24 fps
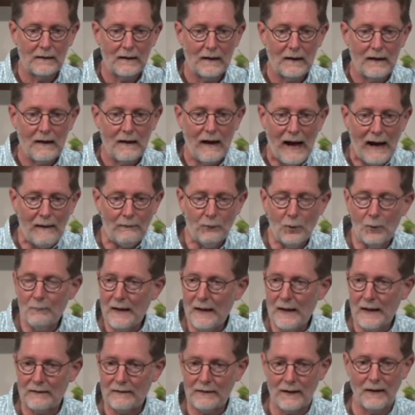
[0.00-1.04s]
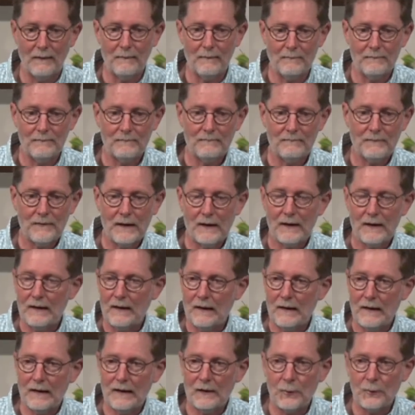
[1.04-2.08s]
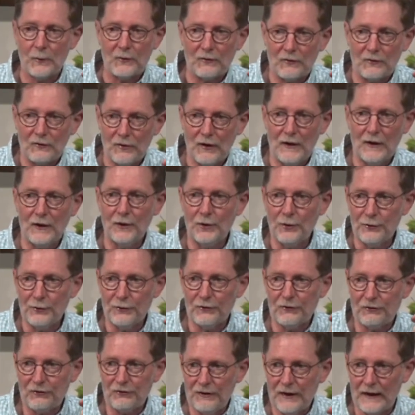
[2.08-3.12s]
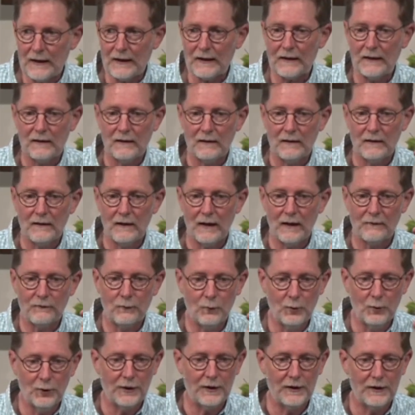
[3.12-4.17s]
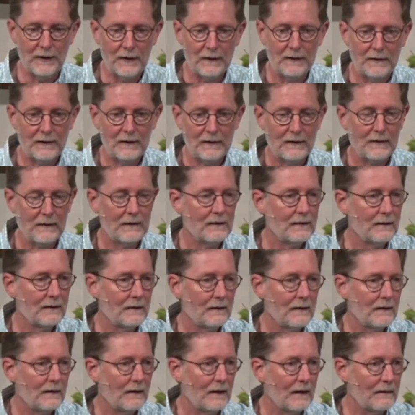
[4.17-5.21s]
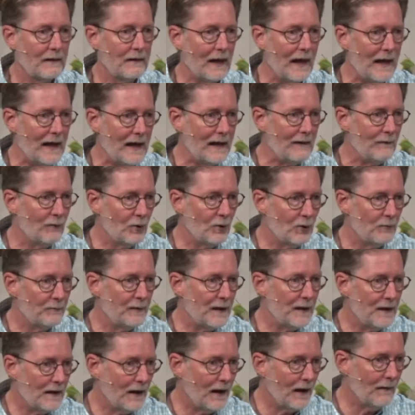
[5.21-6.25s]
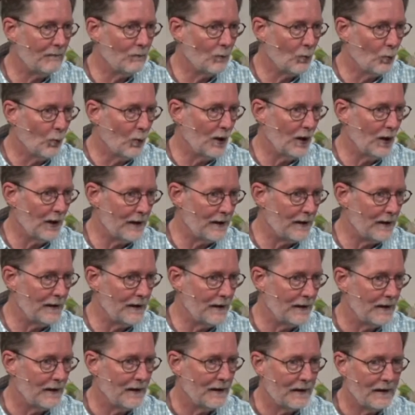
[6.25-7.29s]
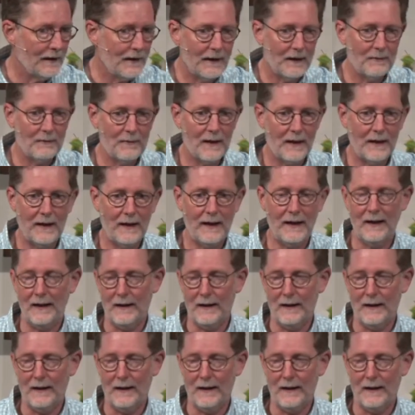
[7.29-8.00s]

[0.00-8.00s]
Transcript: I will make them into a single stick of wood, and they will become one in my hand.